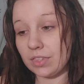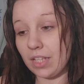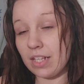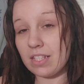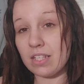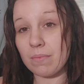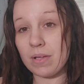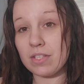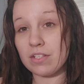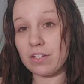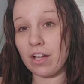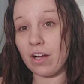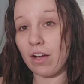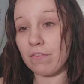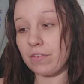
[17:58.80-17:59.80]
that's the message
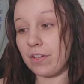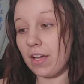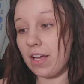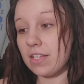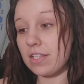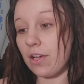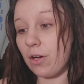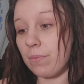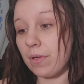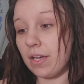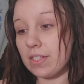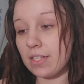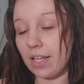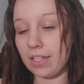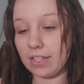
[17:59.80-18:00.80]
I got for you guys. I hope you
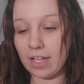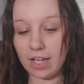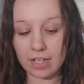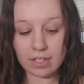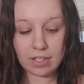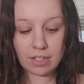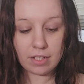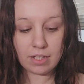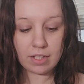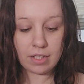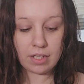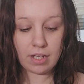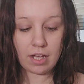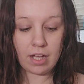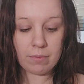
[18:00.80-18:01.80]
guys like that.
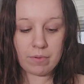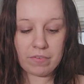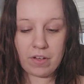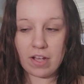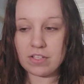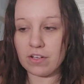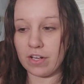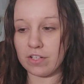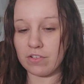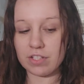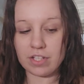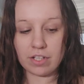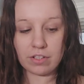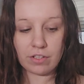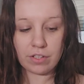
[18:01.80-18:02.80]
If you guys are
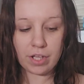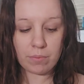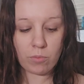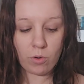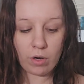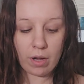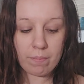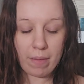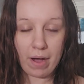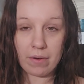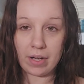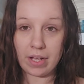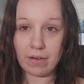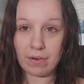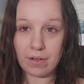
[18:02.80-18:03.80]
interested in learning more
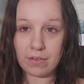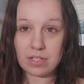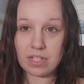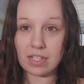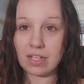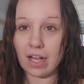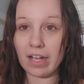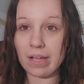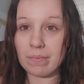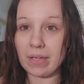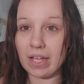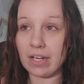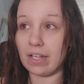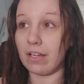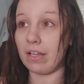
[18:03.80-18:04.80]
about eros, the deck I'm
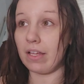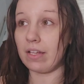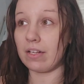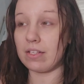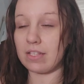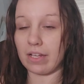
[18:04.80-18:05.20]
getting in a